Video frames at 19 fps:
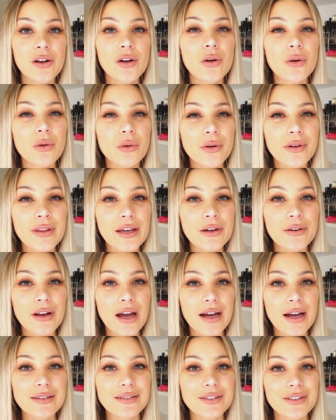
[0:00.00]
Or they could
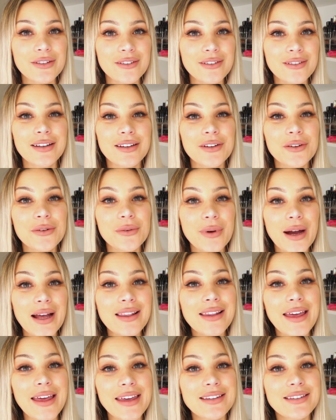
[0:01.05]
ask you, ¿cuál
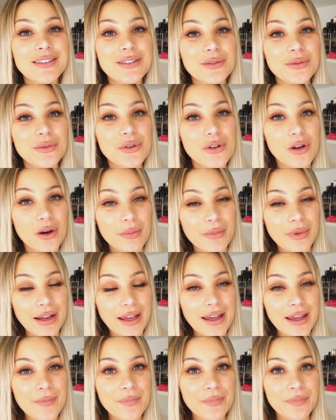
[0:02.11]
es tu
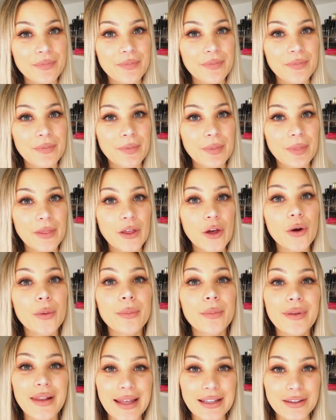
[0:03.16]
nombre
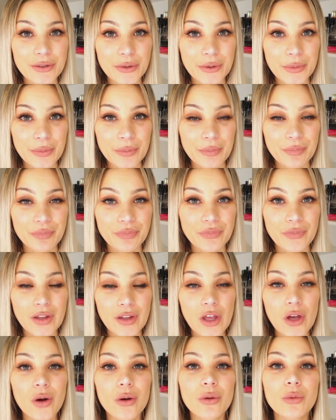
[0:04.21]
completo?
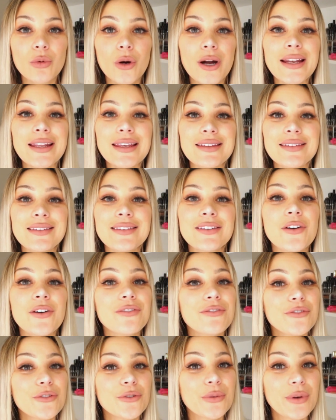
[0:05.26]
What is your
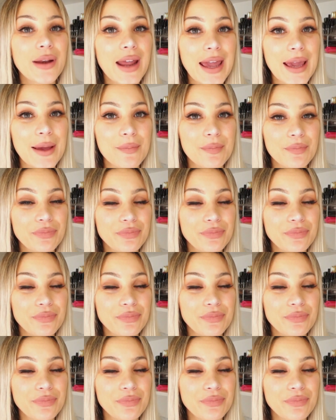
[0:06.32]
full name?